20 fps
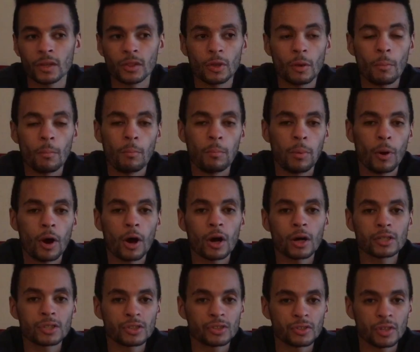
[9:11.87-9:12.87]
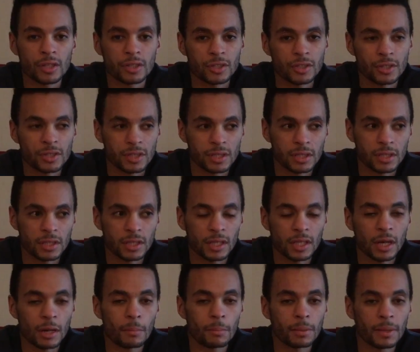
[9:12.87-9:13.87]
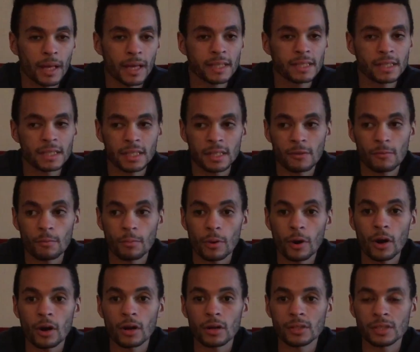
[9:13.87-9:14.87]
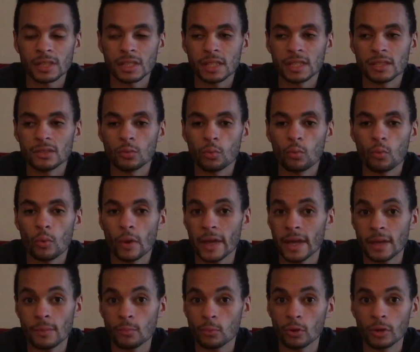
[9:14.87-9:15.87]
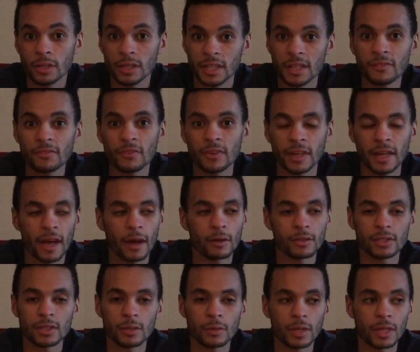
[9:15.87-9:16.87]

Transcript: the bar structures and the complexity of bars is way more different now.